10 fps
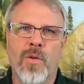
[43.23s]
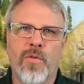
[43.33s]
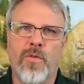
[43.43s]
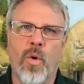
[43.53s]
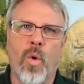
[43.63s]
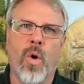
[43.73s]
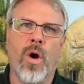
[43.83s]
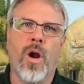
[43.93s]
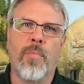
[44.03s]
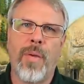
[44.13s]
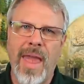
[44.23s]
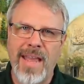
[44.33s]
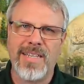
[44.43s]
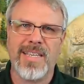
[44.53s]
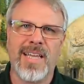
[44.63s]
for
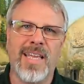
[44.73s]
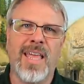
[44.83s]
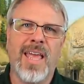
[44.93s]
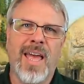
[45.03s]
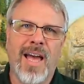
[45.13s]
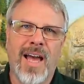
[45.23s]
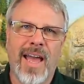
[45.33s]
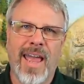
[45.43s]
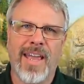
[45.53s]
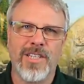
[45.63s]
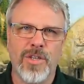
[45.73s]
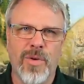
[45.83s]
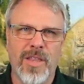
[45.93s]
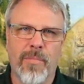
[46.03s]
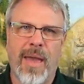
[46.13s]
painting and
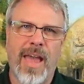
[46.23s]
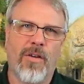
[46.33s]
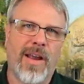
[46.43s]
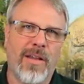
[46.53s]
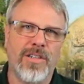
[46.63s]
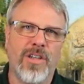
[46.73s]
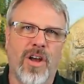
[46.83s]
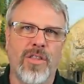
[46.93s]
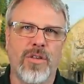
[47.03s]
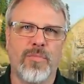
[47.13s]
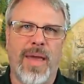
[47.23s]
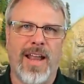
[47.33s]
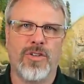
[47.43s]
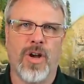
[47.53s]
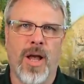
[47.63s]
doing the backgrounds on those
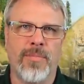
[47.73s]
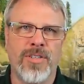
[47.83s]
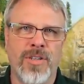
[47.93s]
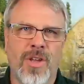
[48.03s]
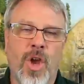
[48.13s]
backdrops.